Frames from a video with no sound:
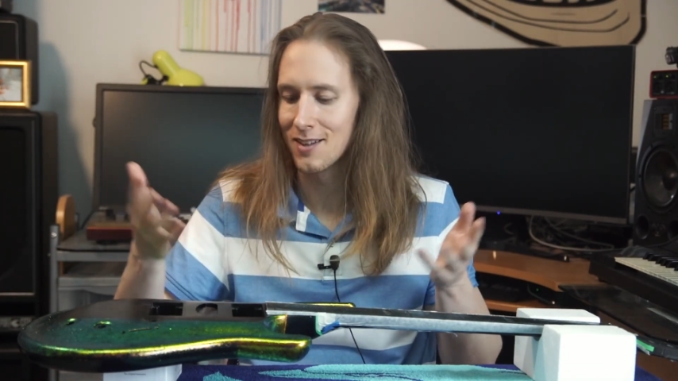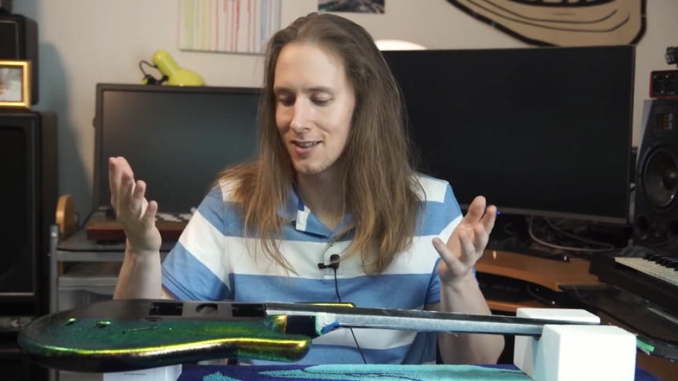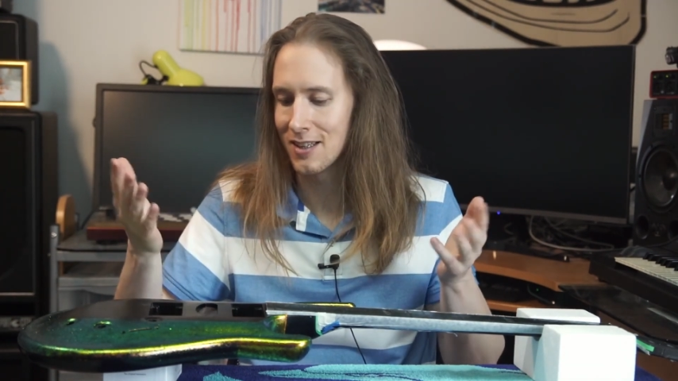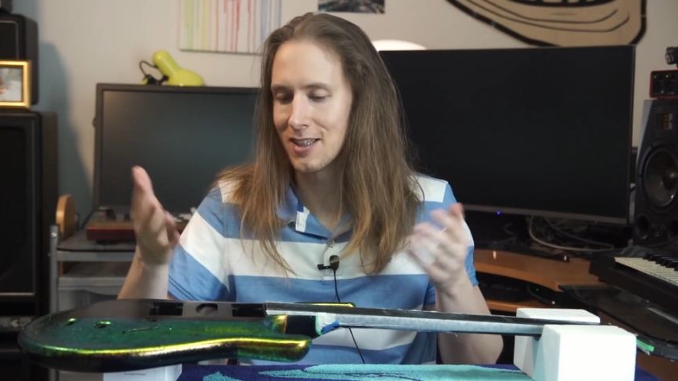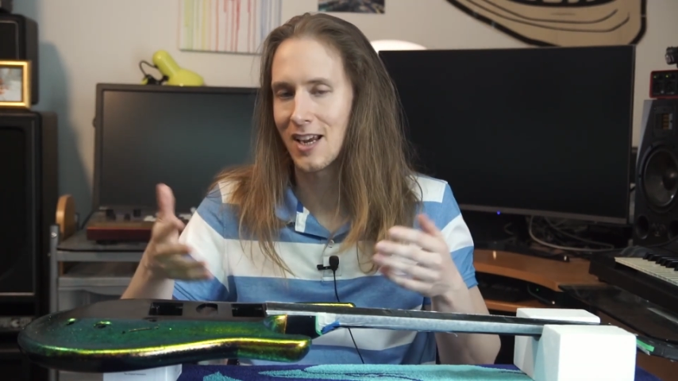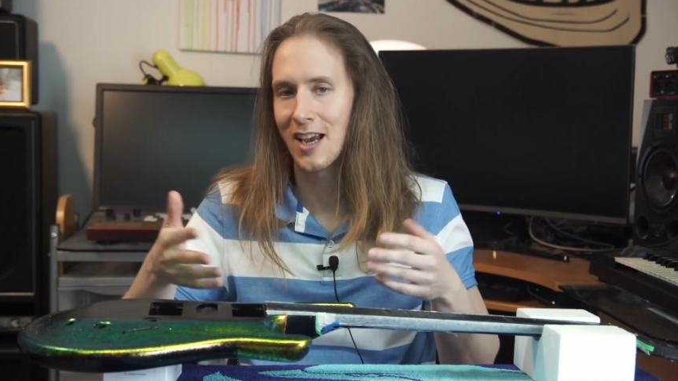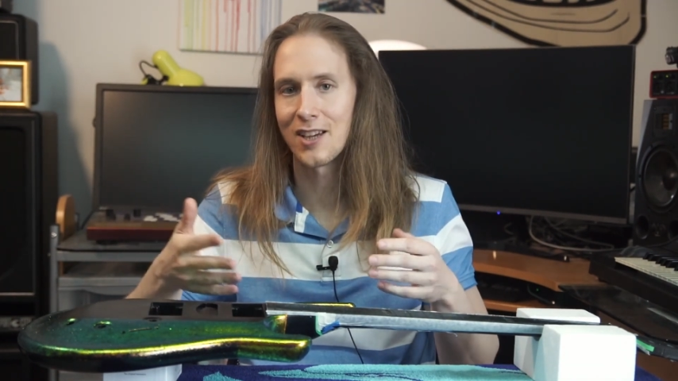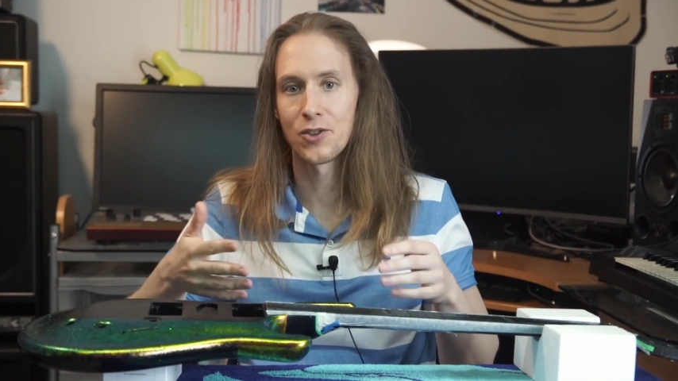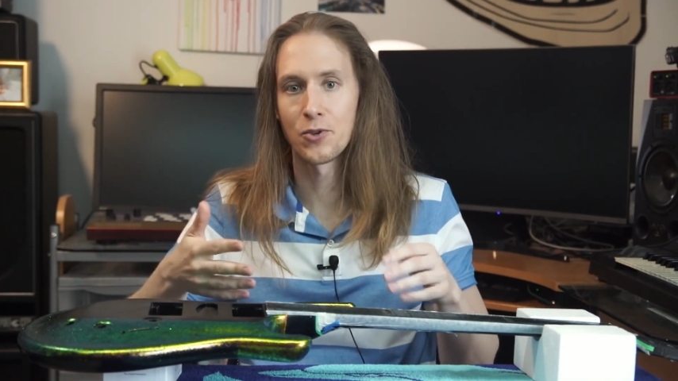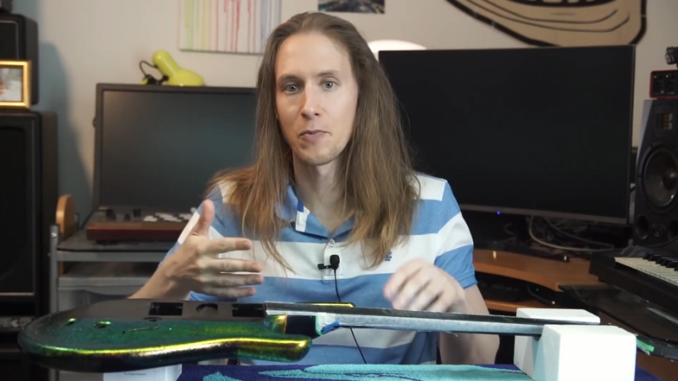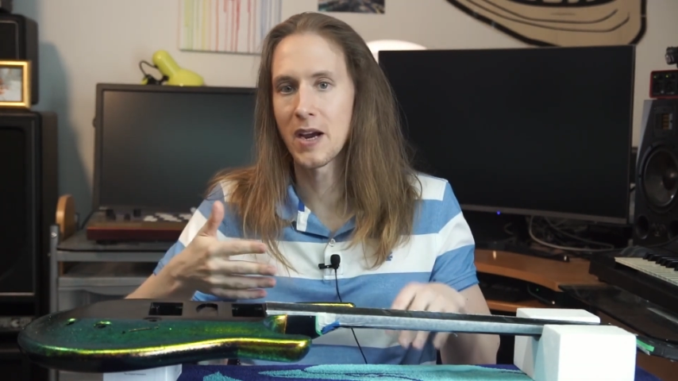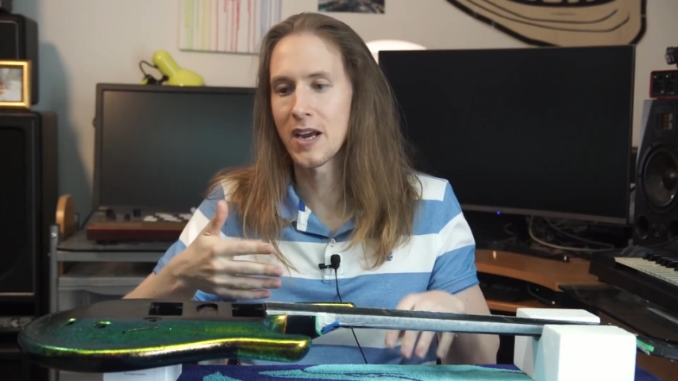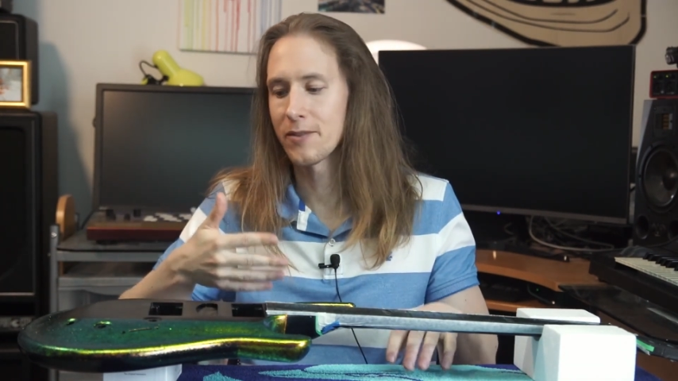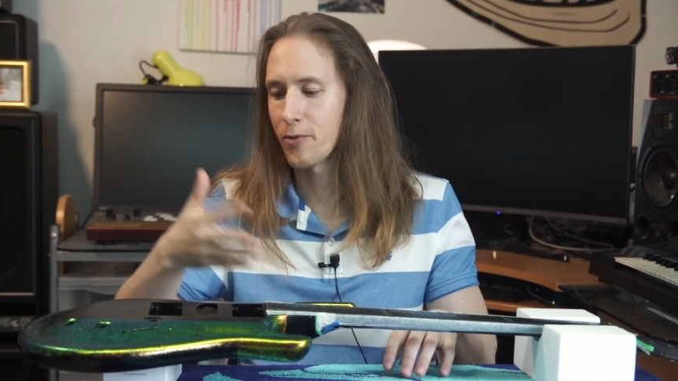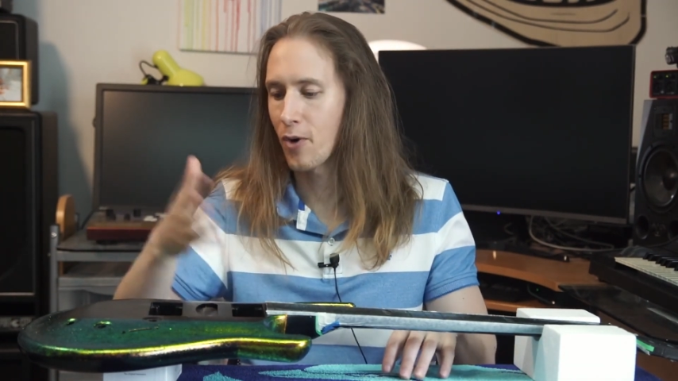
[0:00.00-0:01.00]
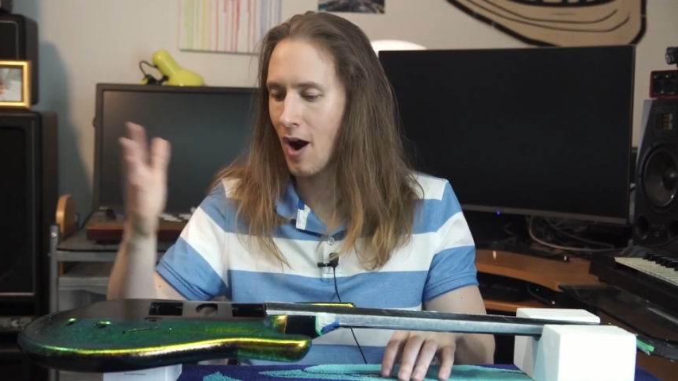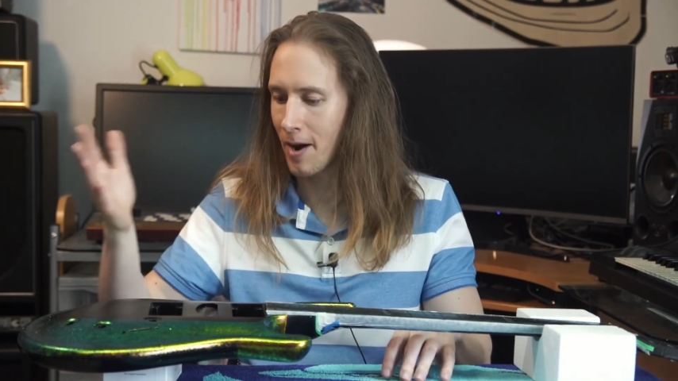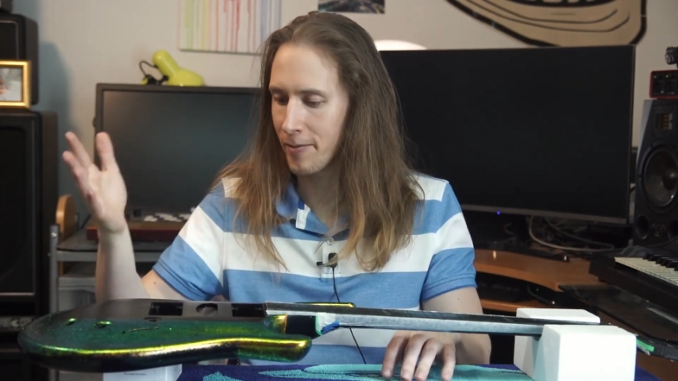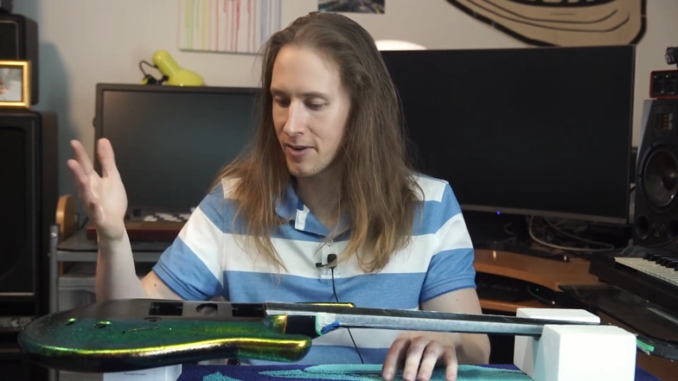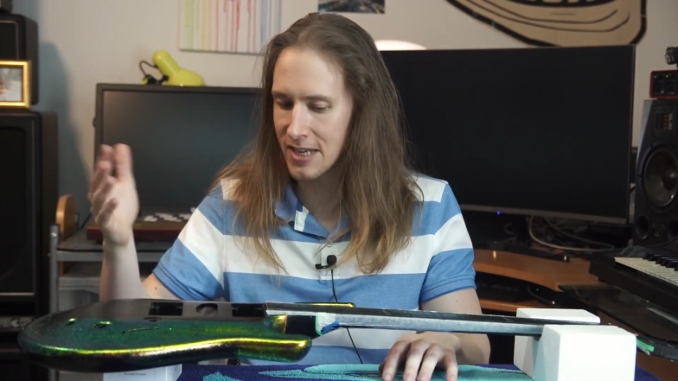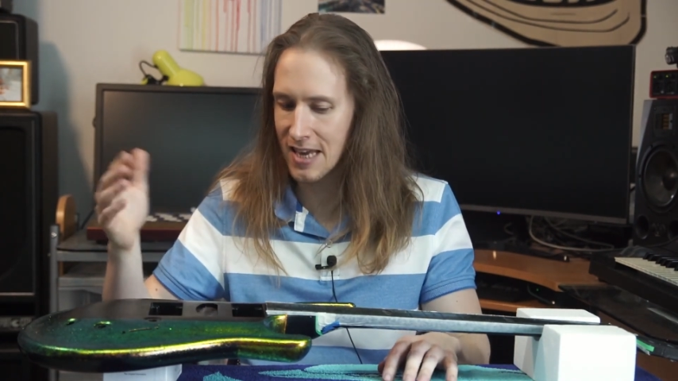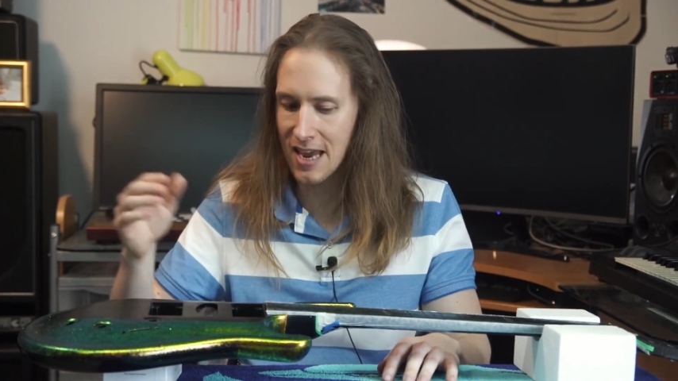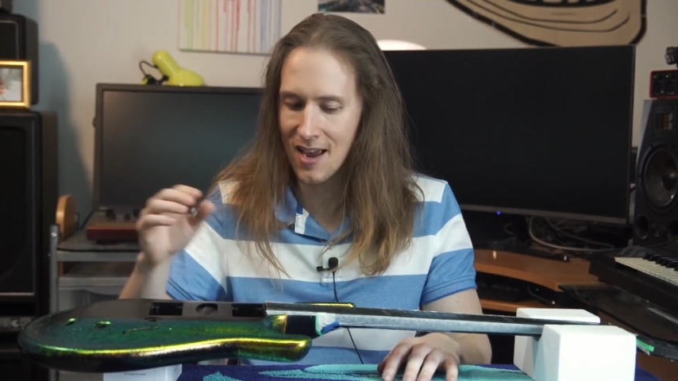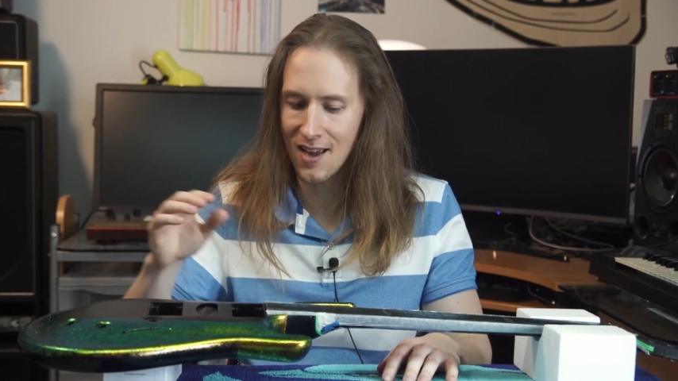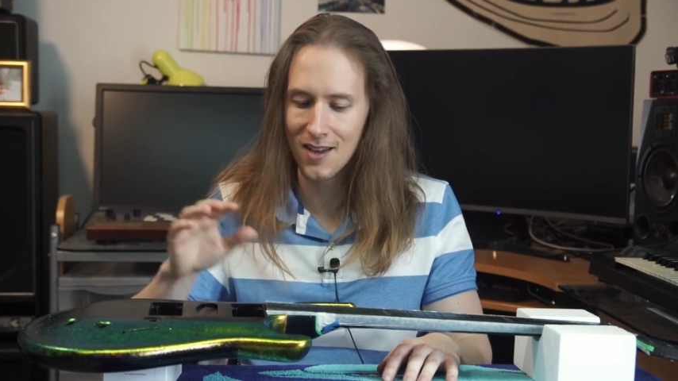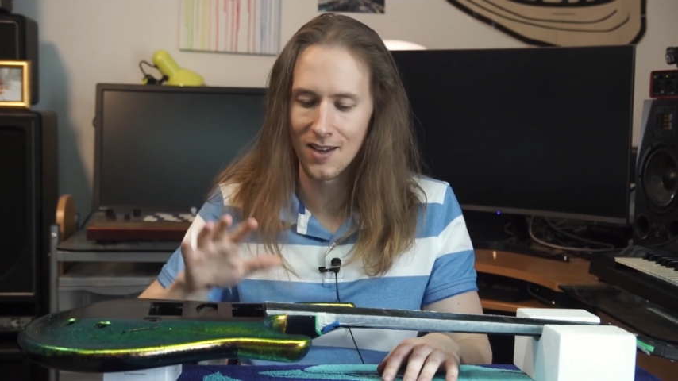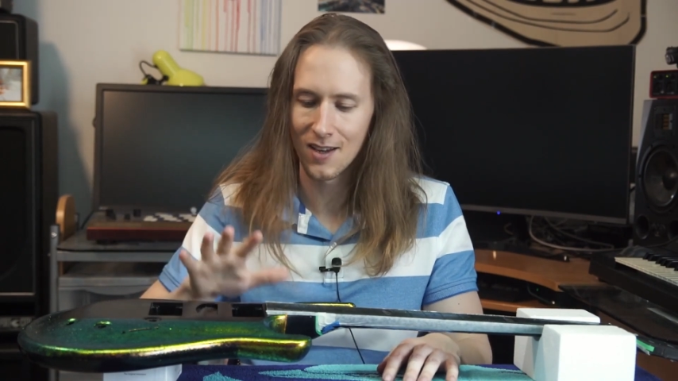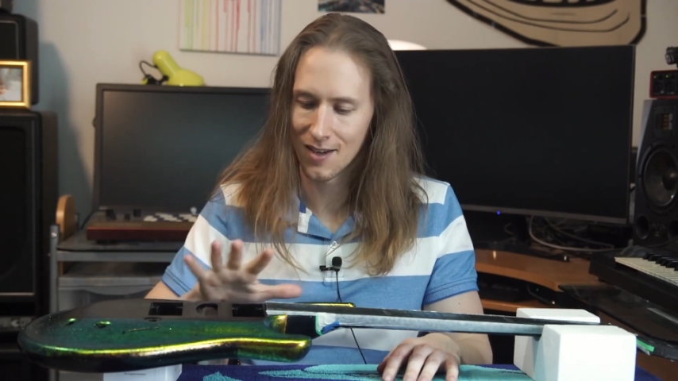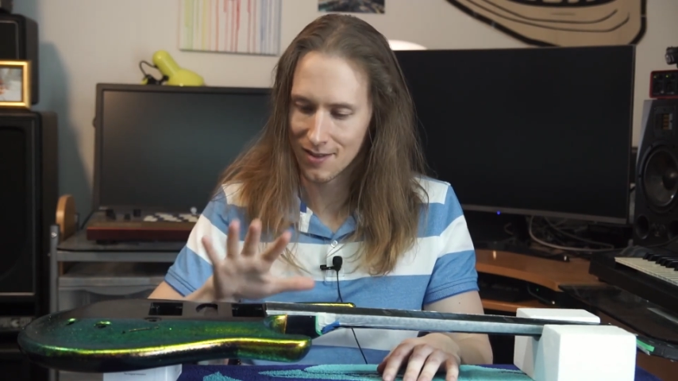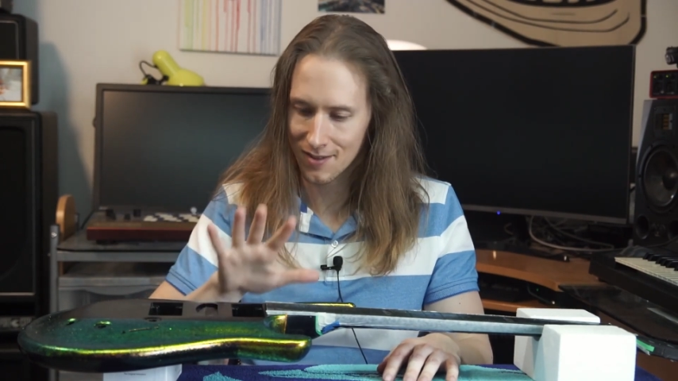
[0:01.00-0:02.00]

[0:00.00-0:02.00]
this has to wait for half a year.